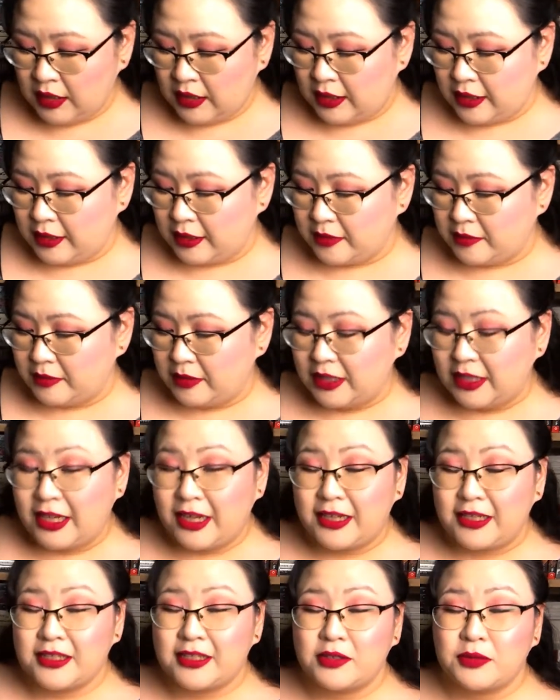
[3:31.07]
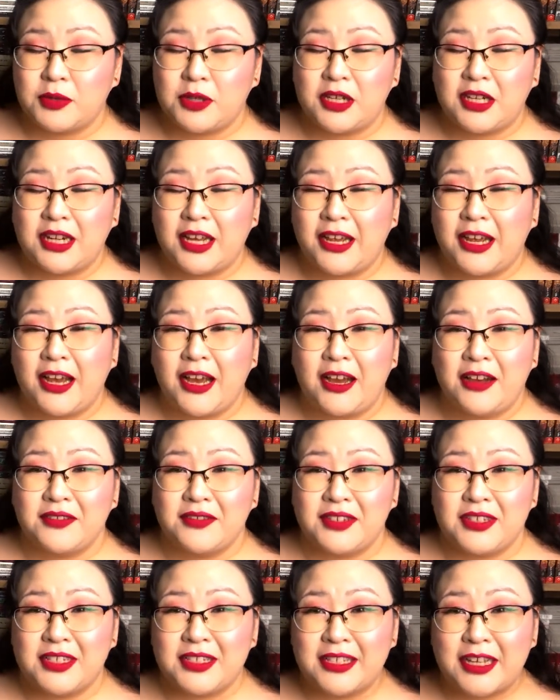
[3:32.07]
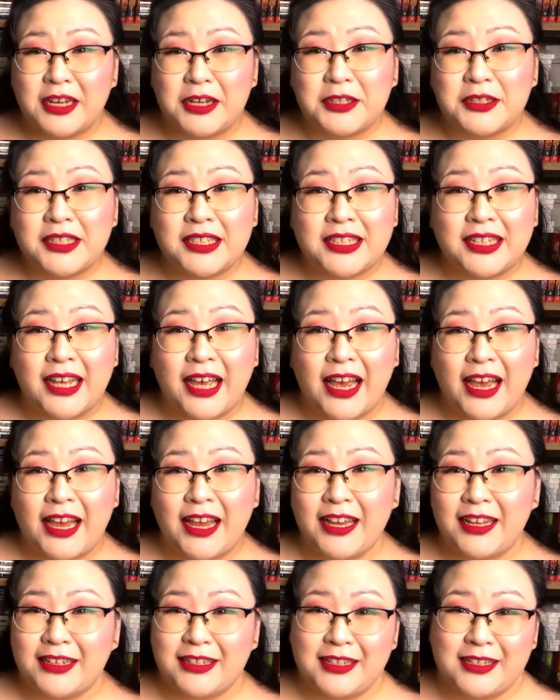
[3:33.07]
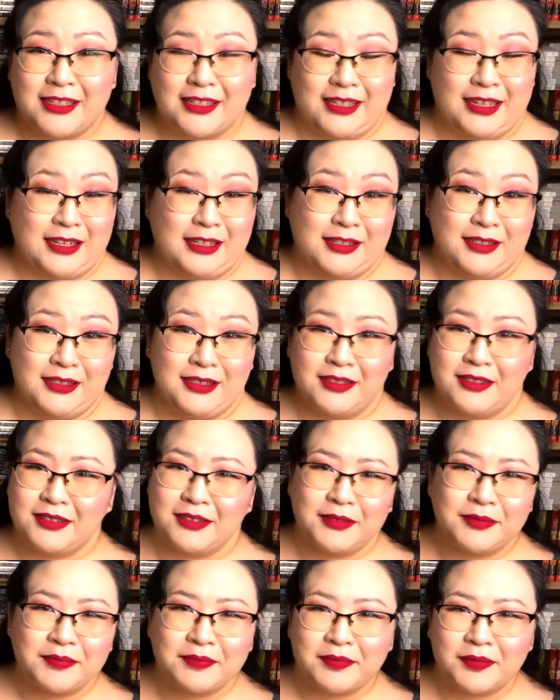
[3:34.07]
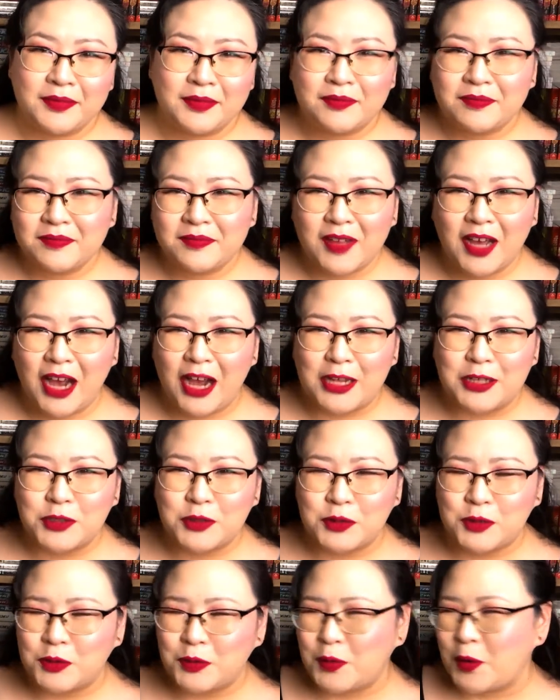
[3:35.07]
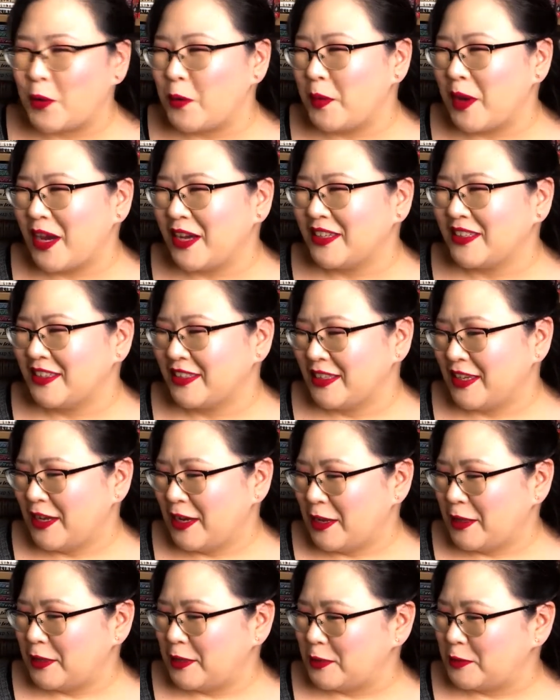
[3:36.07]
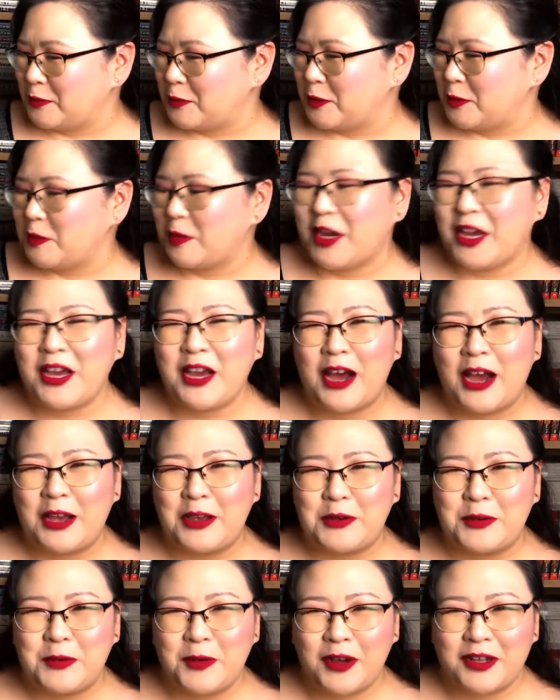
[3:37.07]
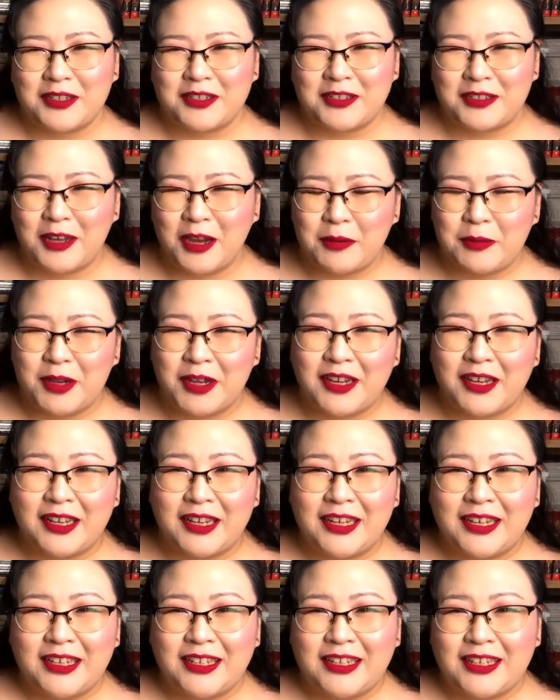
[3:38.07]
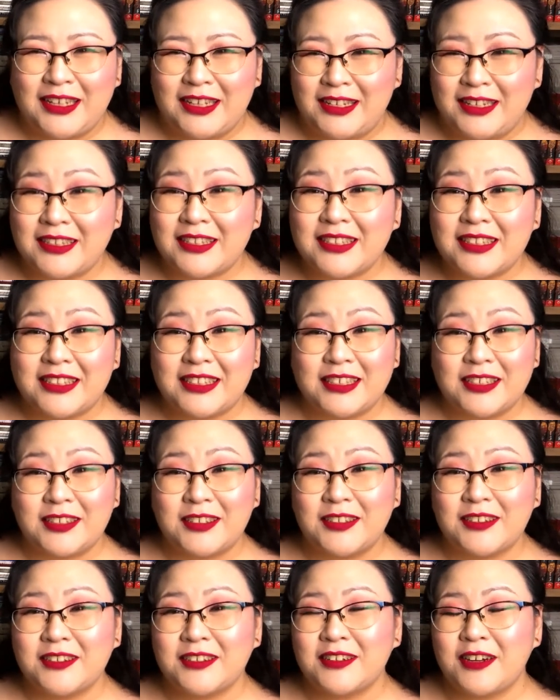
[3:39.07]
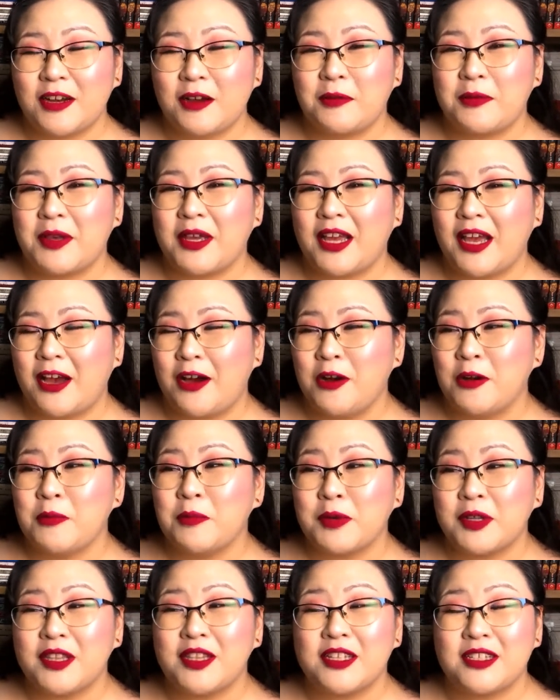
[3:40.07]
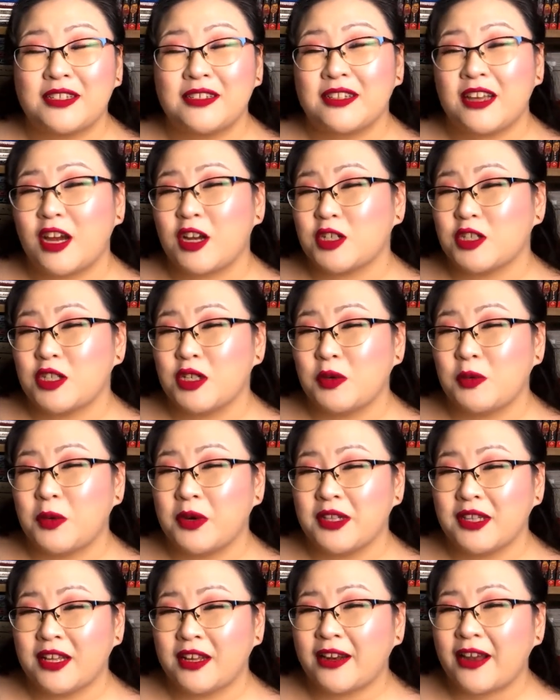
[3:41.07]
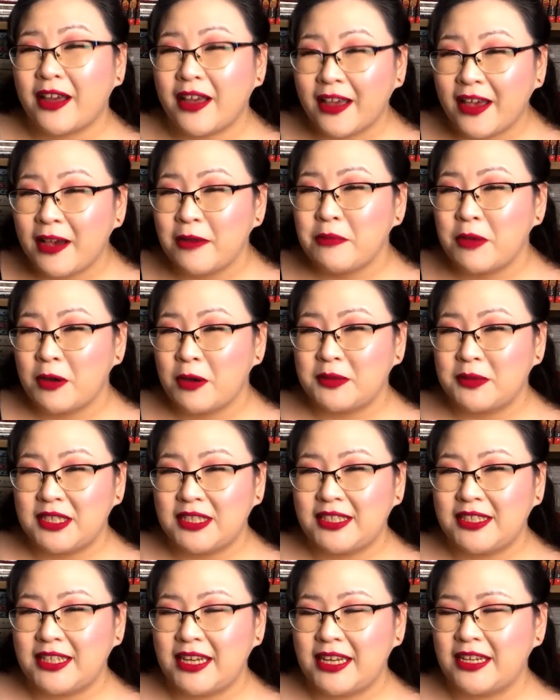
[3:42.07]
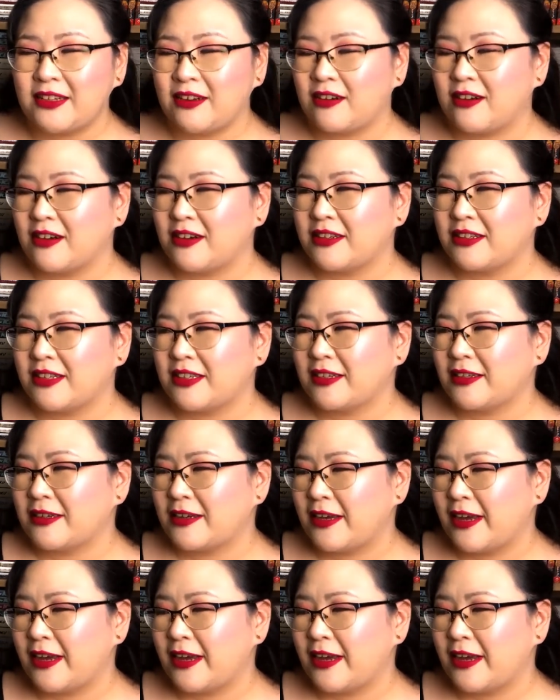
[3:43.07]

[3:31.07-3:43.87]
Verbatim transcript: Um, next one I have is LDK, and this is High School Romance. This one's by Ayu Watanabe. It's still coming out, but this is actually one that I am up to date on.